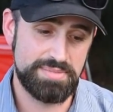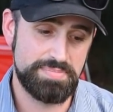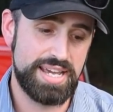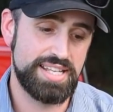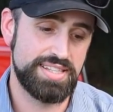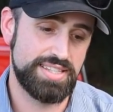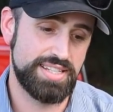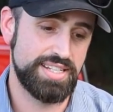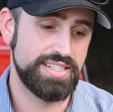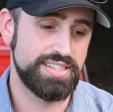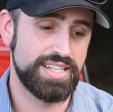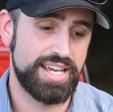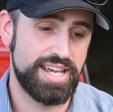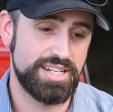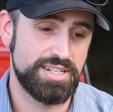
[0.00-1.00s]
the main thing
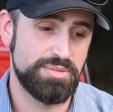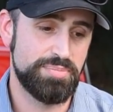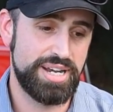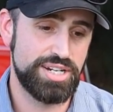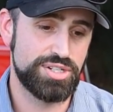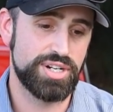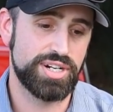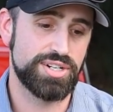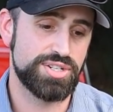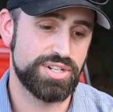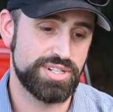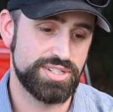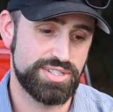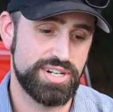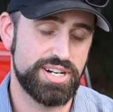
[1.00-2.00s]
that mini truckers are
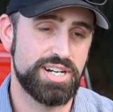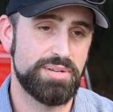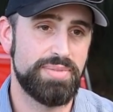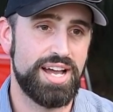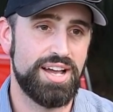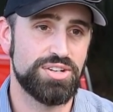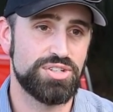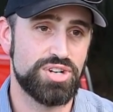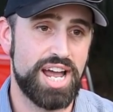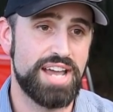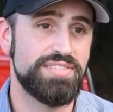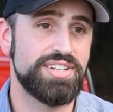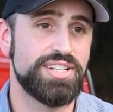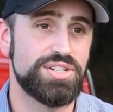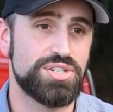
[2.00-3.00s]
concerned about
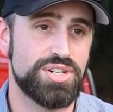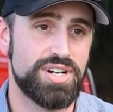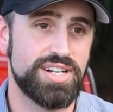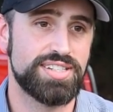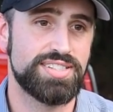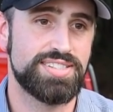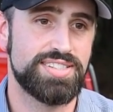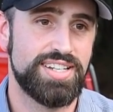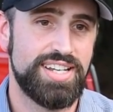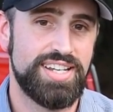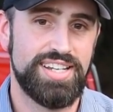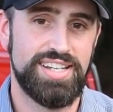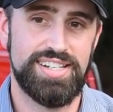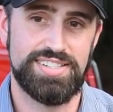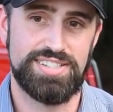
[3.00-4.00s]
driving their trucks
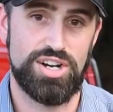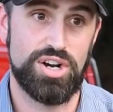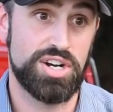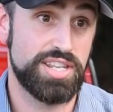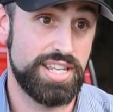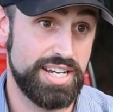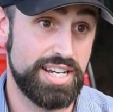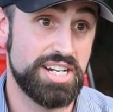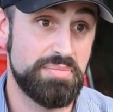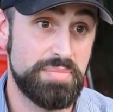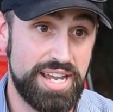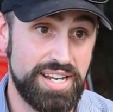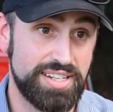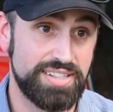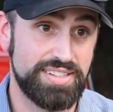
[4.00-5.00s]
is, are they gonna
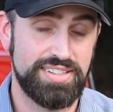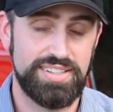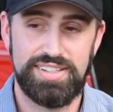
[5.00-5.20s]
make it?